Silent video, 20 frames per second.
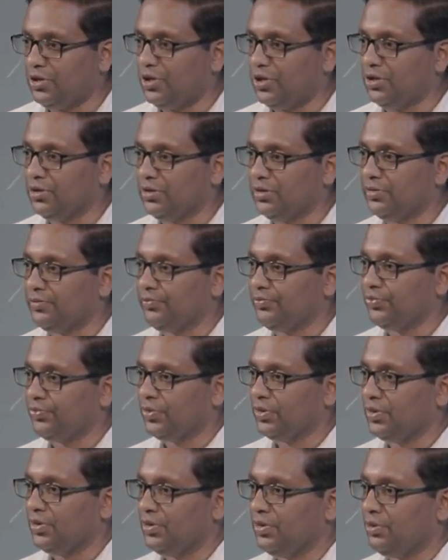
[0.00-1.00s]
Let me close with
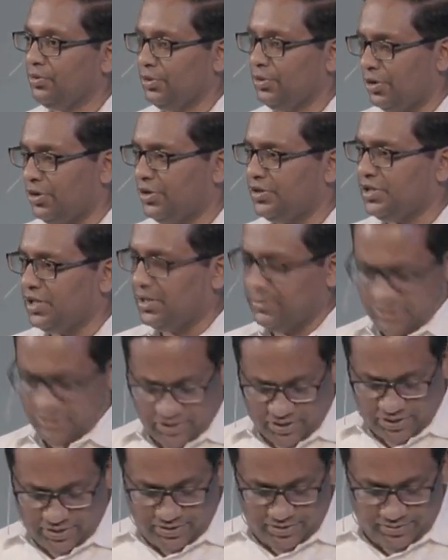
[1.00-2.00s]
this illustration.
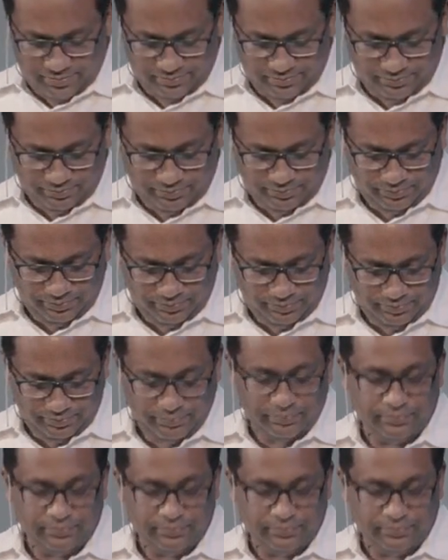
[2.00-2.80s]
Imagine I had